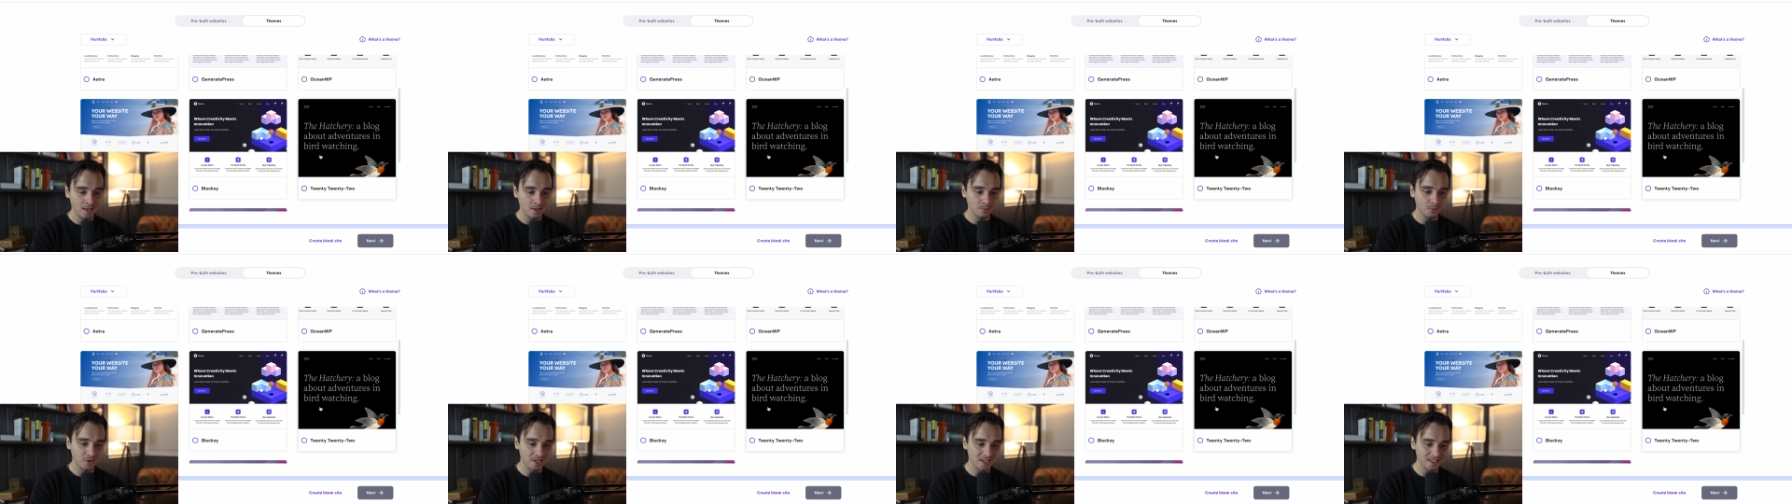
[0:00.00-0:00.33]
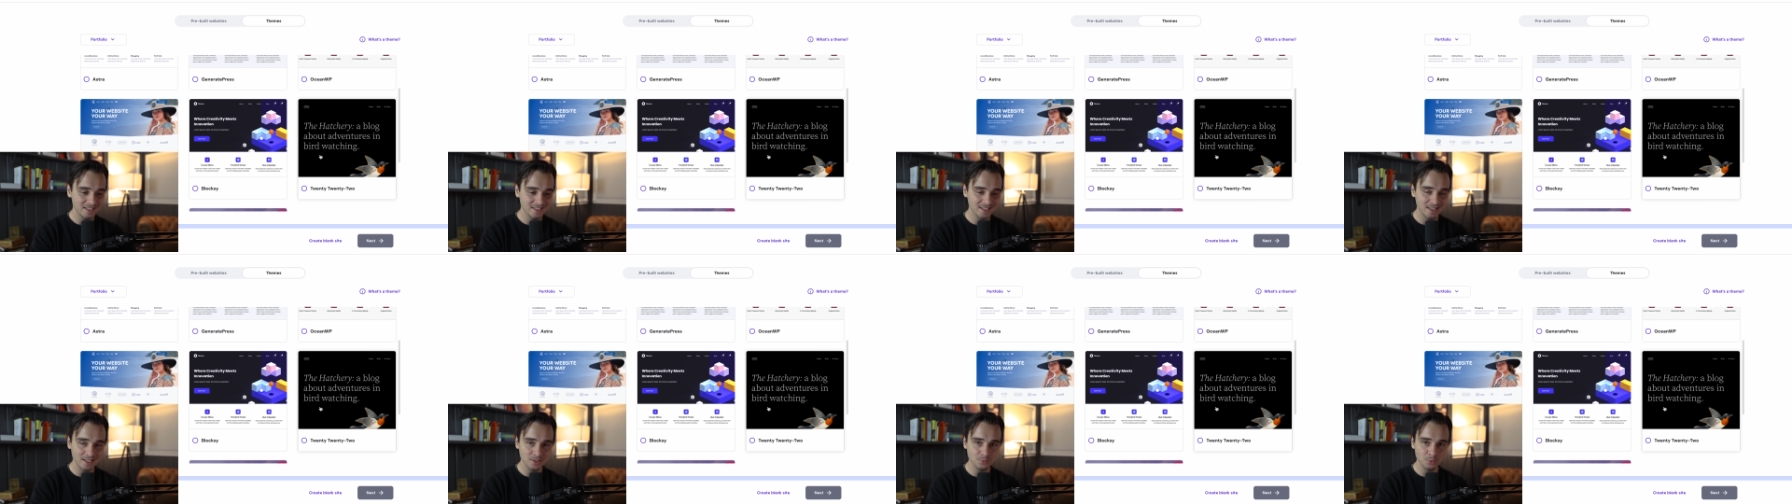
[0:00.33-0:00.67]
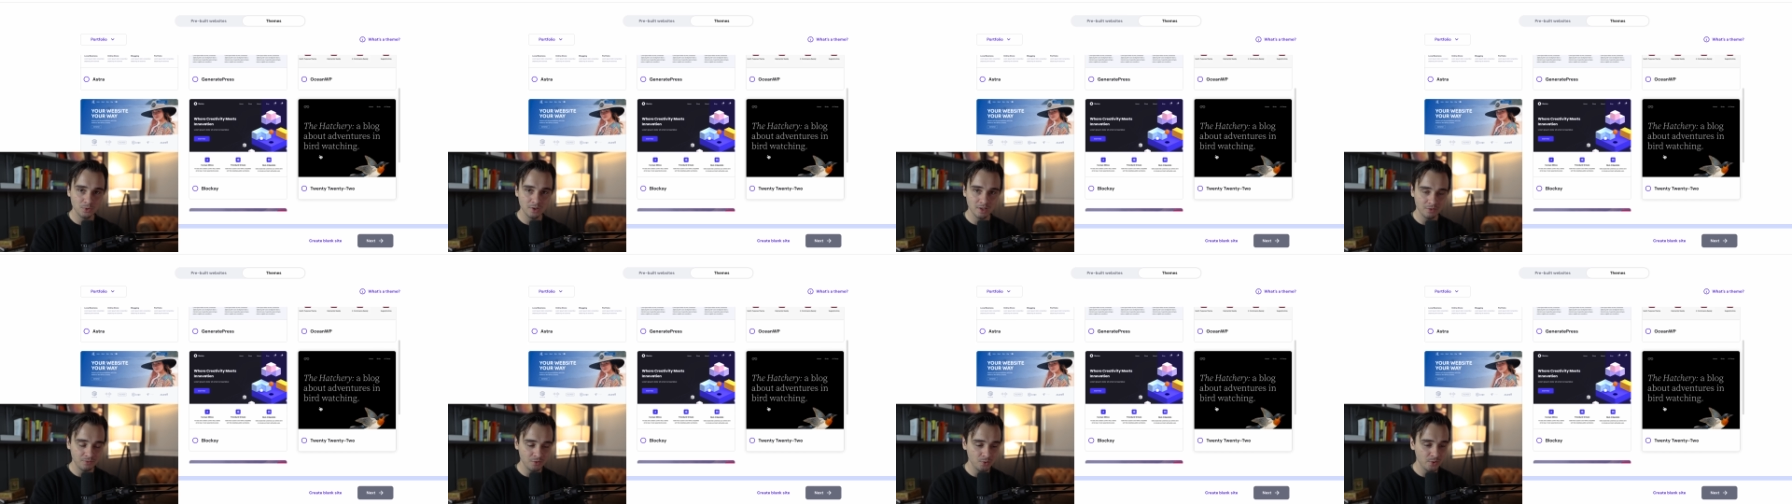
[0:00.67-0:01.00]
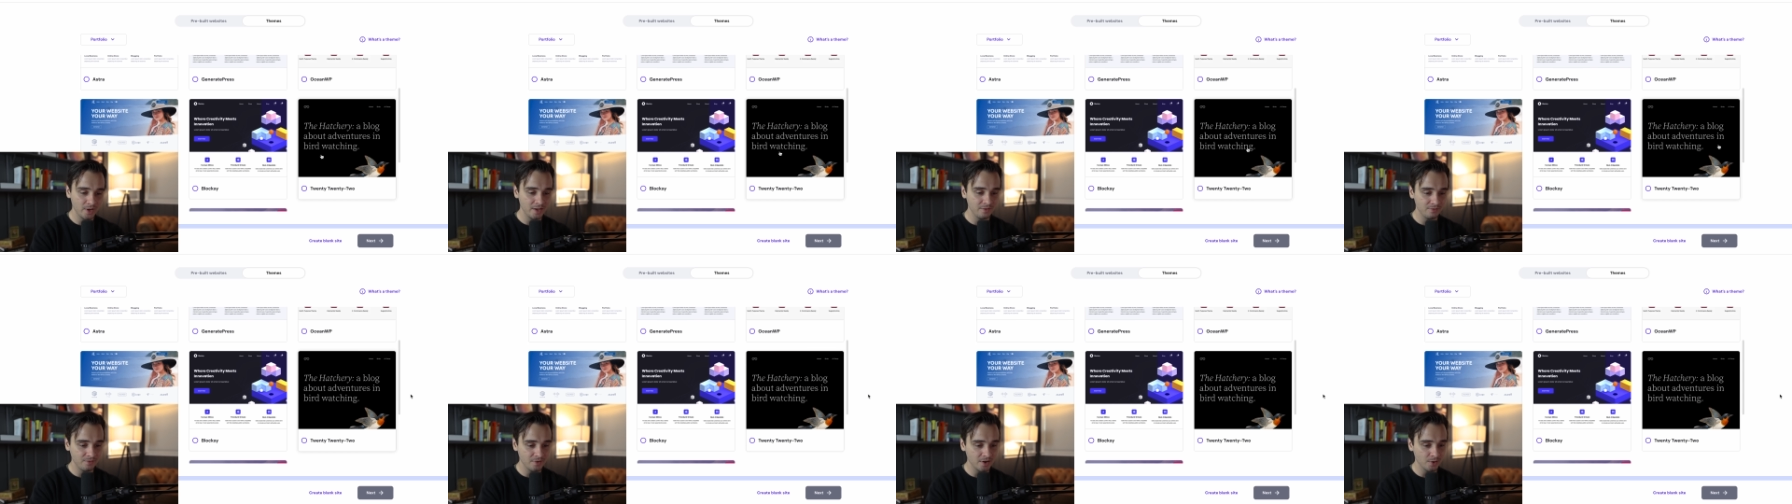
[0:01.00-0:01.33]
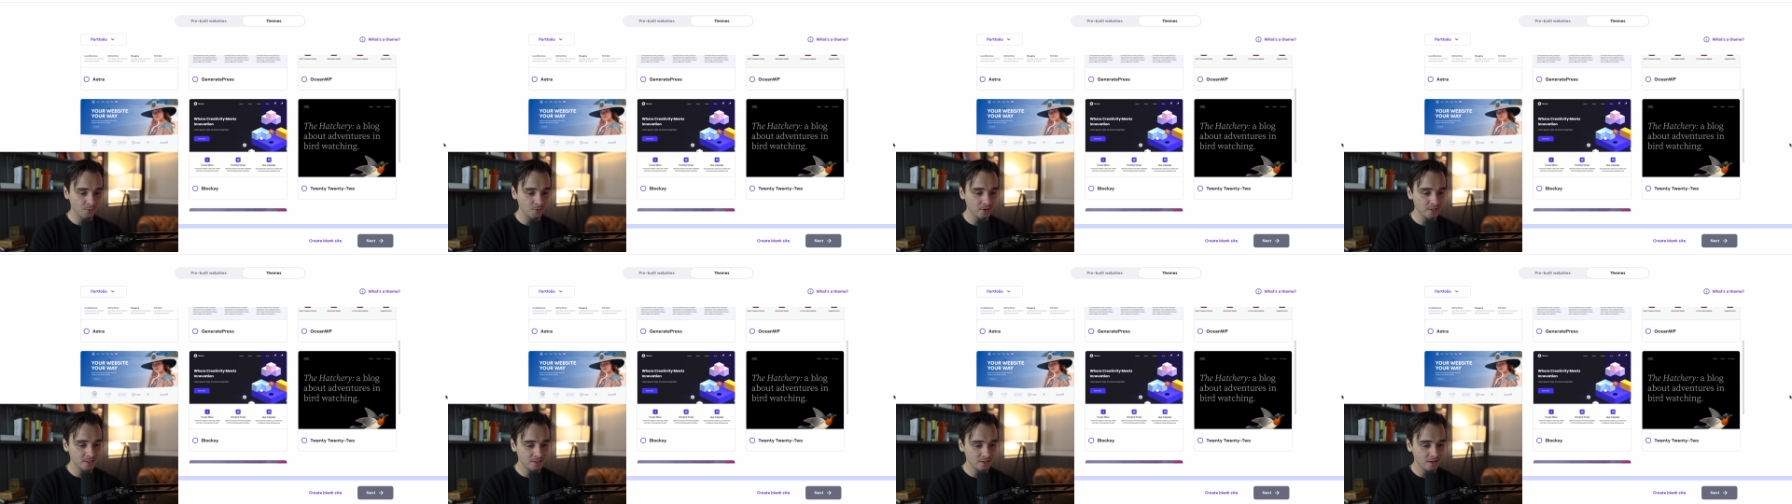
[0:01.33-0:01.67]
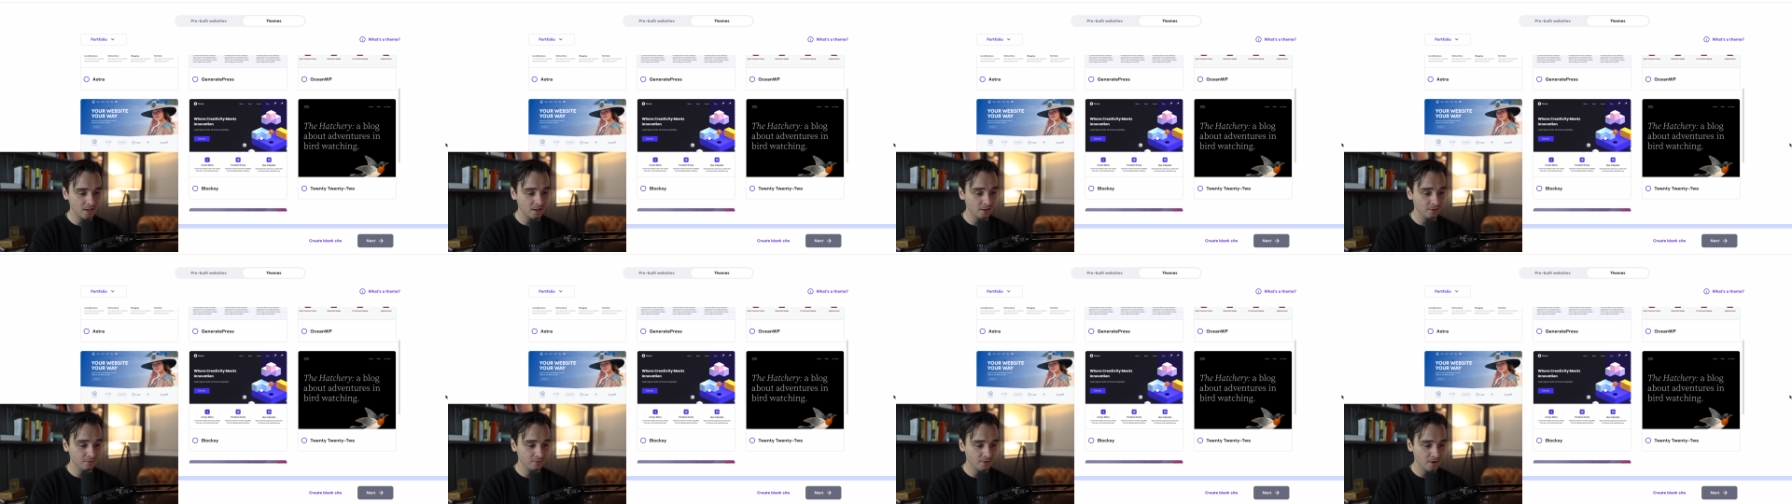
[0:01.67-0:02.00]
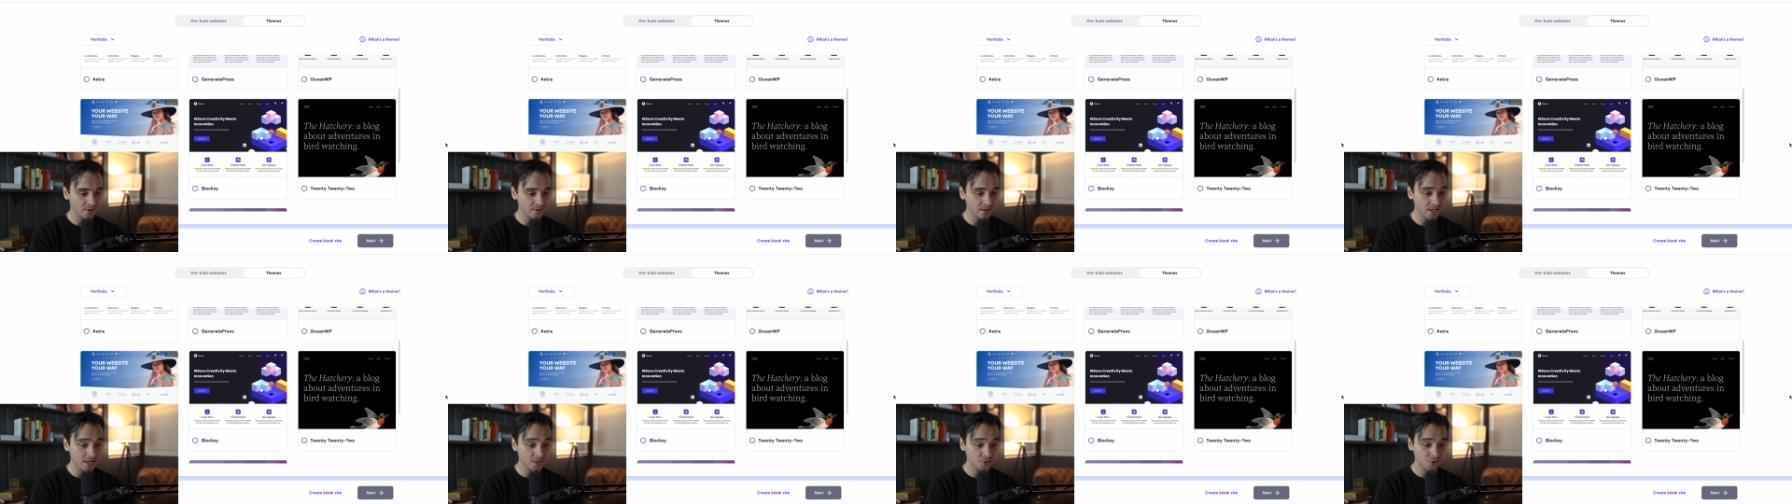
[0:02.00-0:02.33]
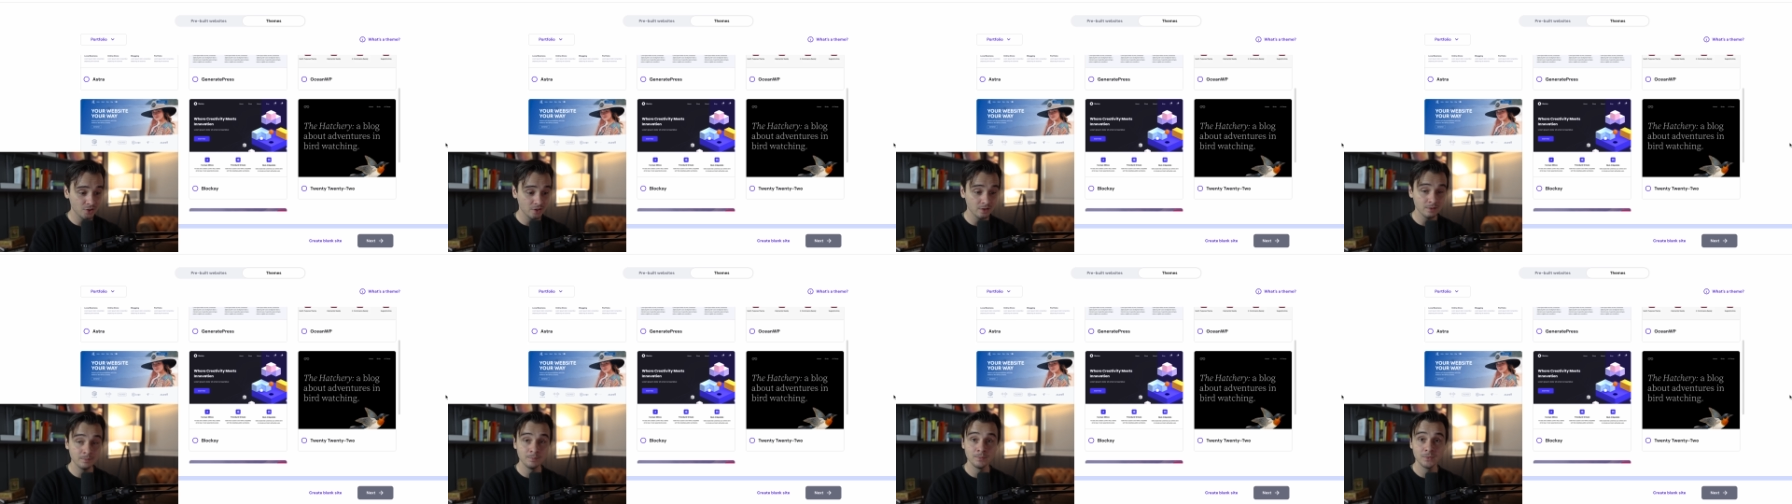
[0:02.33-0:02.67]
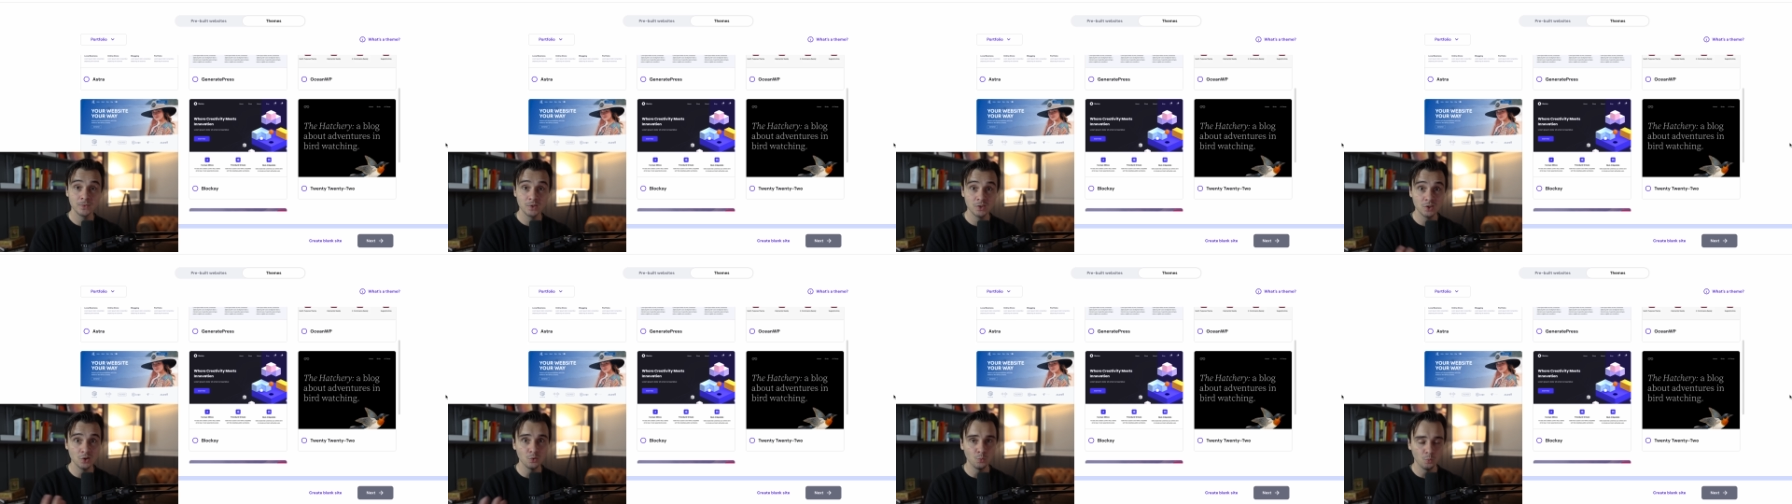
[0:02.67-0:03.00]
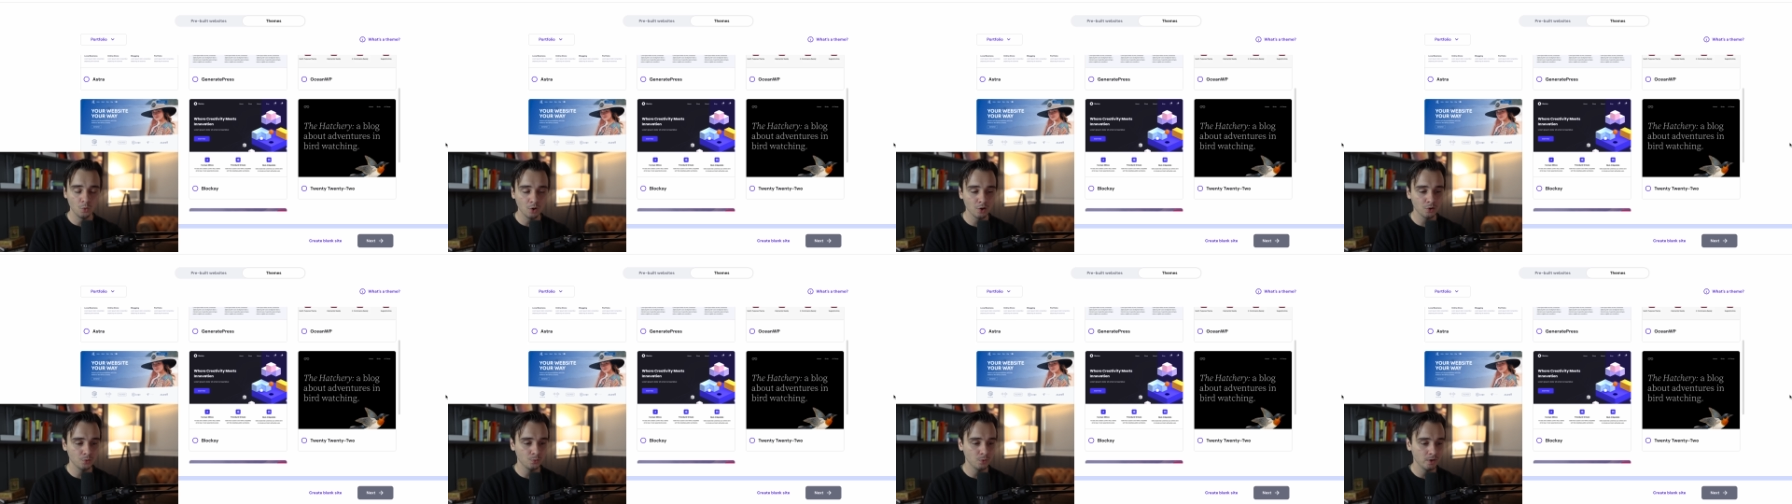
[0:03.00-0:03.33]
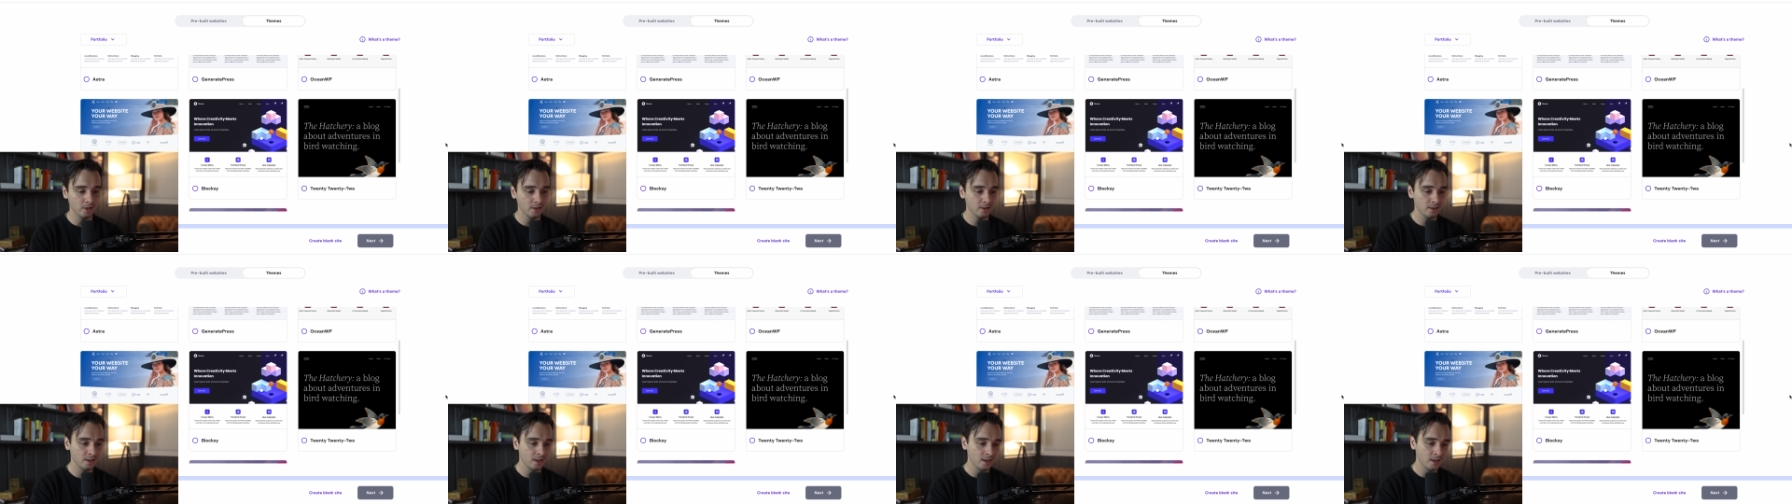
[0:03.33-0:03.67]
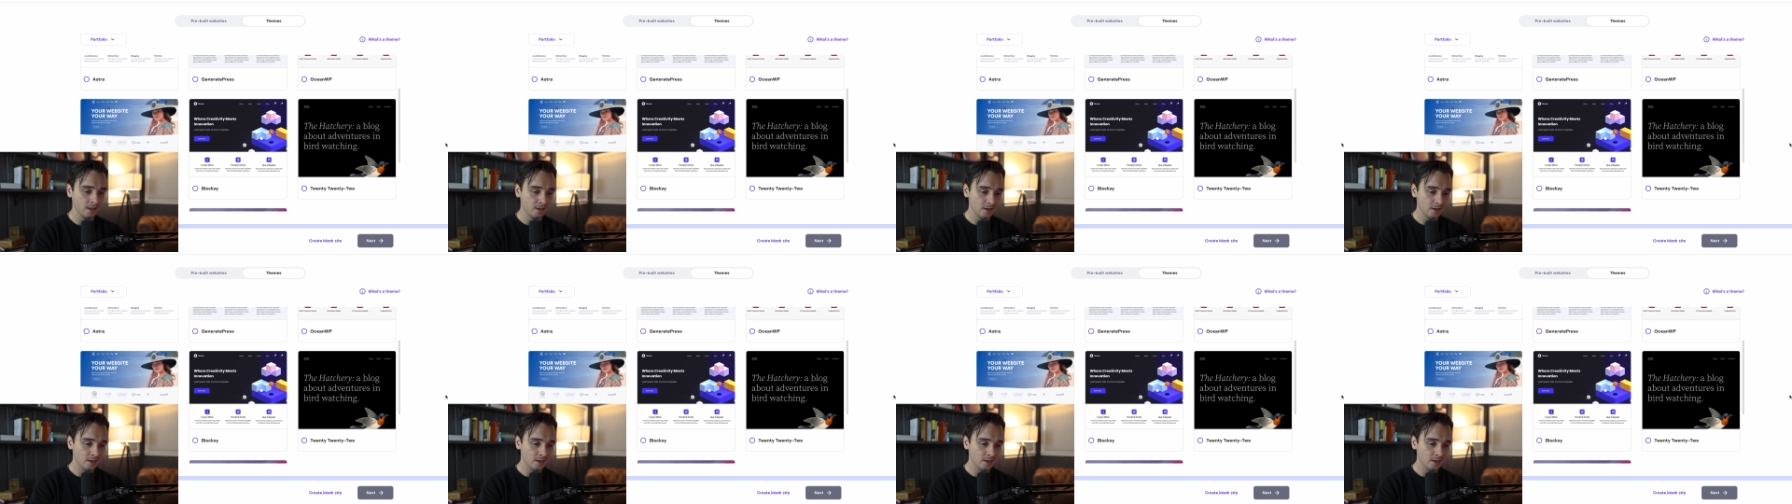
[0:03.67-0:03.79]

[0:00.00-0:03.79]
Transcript: because this will give you a very solid foundation to work with.